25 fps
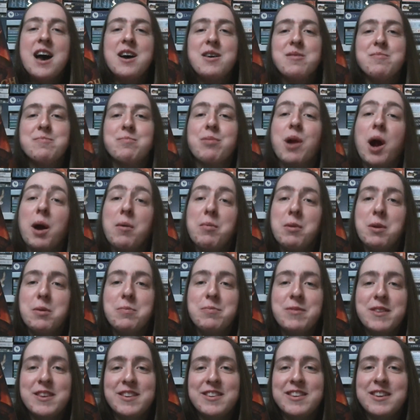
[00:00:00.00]

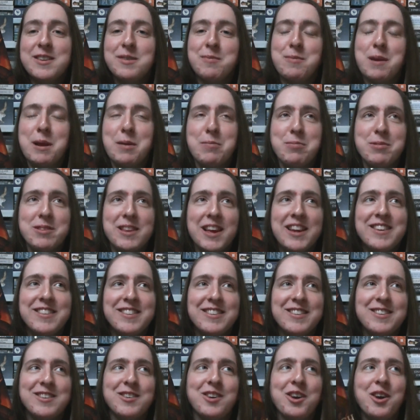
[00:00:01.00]
problem that has been
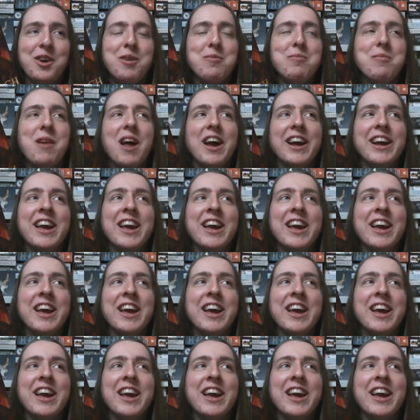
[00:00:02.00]
presented to him.